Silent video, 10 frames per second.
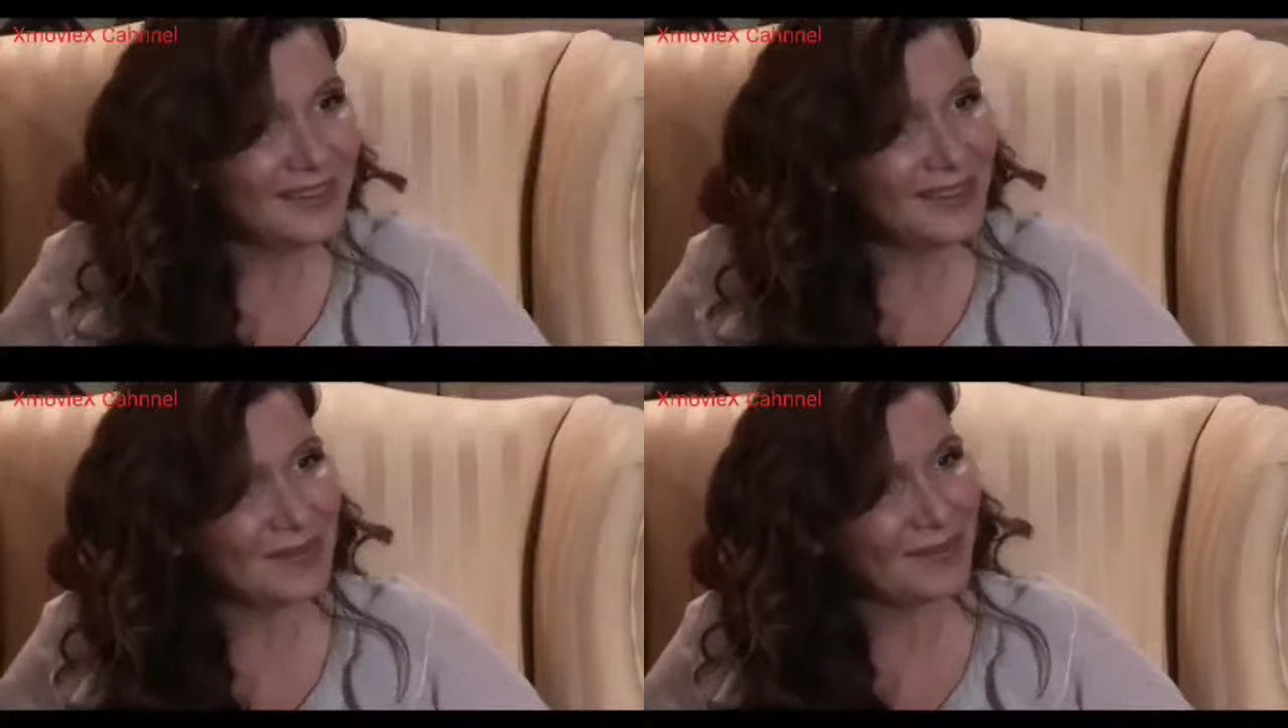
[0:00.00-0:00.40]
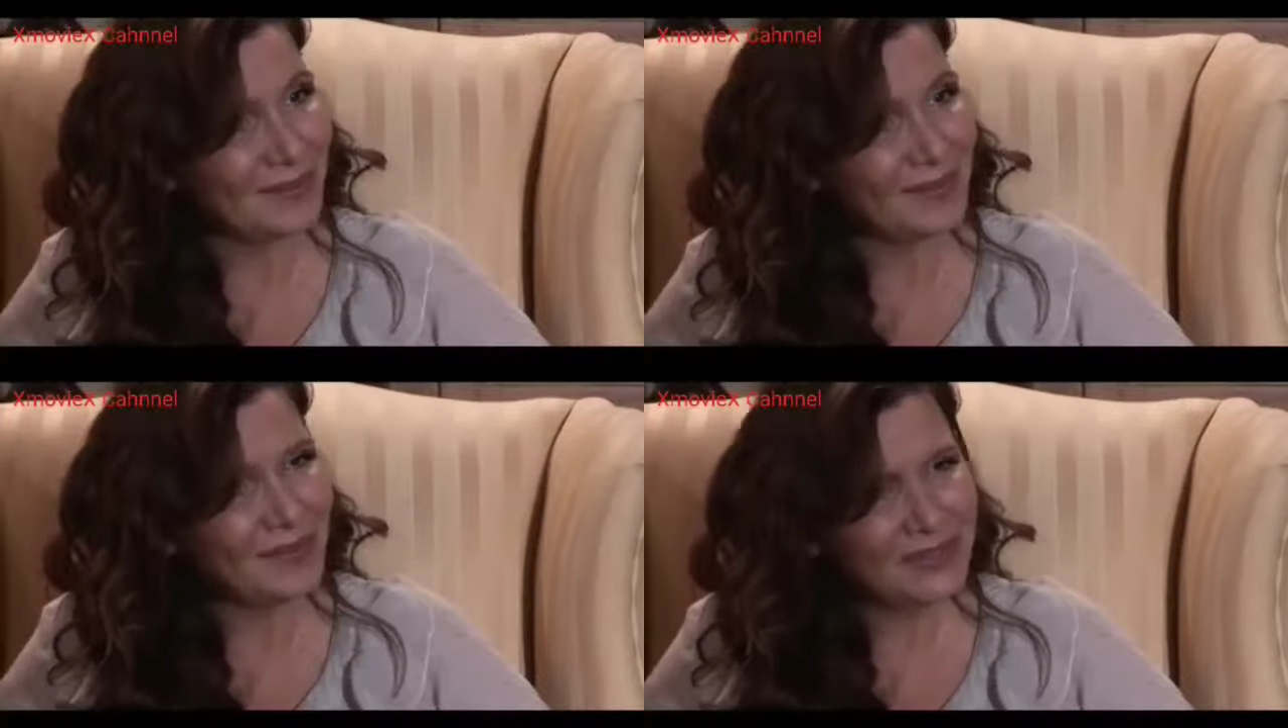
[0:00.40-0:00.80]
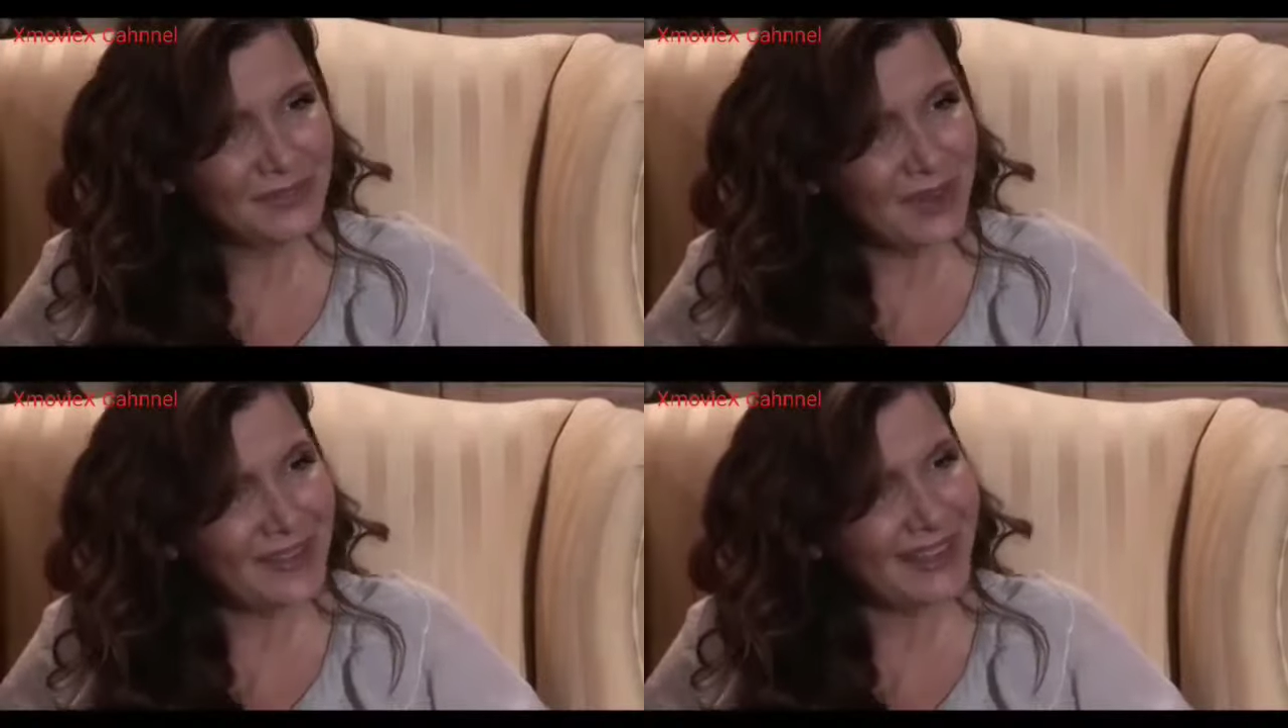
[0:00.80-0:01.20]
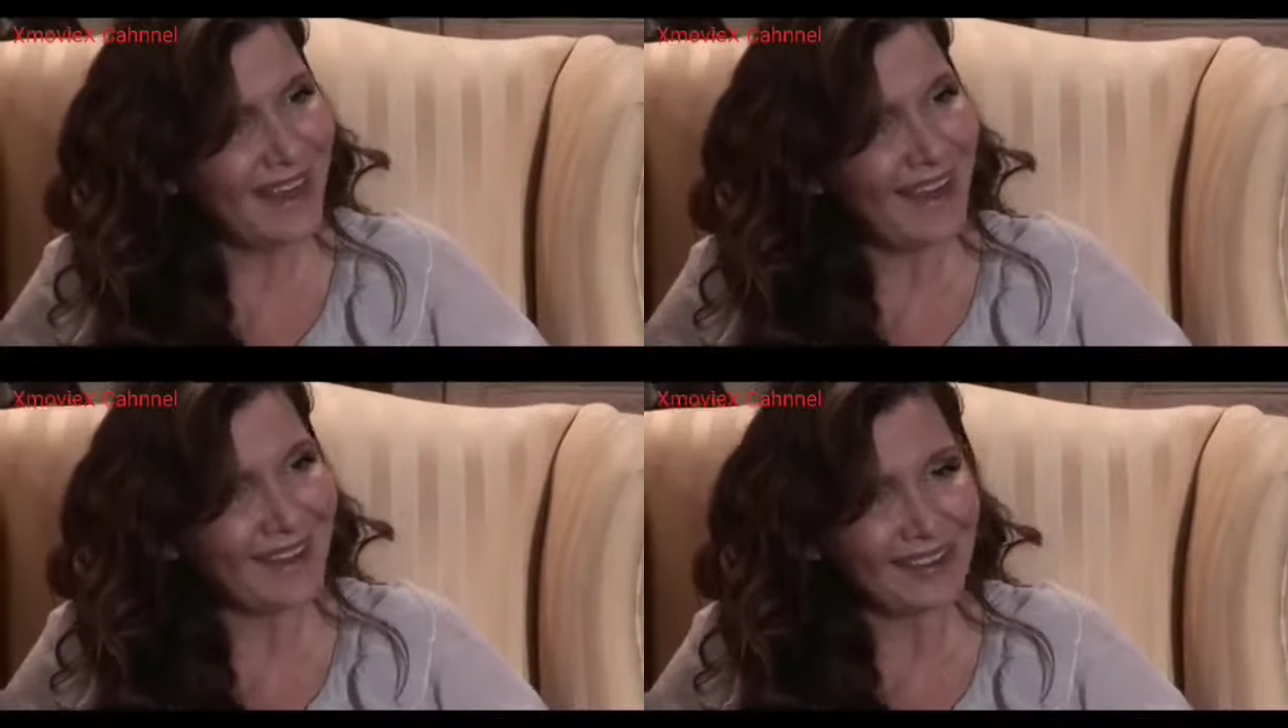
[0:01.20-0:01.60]
awesome. What's wrong with
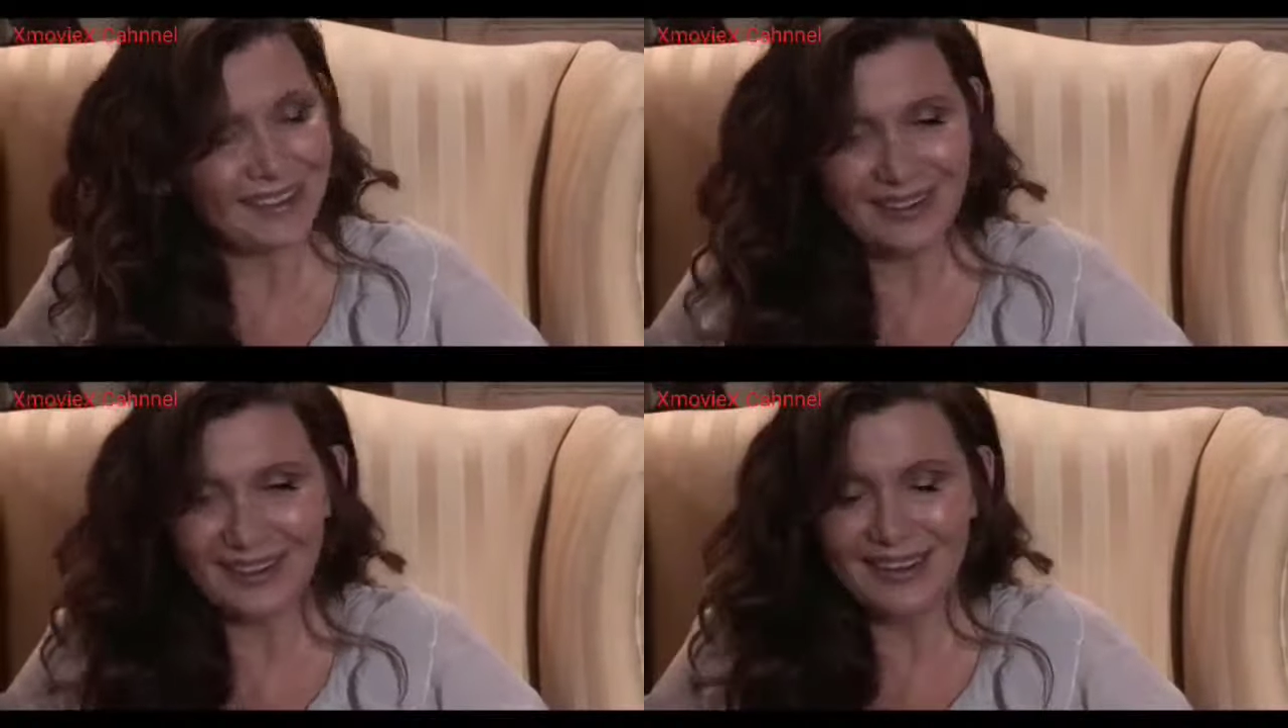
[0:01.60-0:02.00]
that?